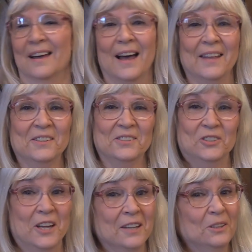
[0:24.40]
Hi, this is
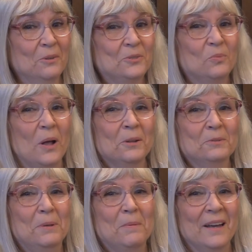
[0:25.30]
Jan Lewis. Welcome
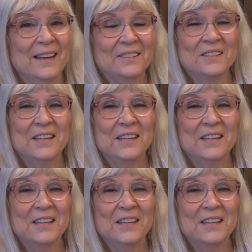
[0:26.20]
to Be My Guest.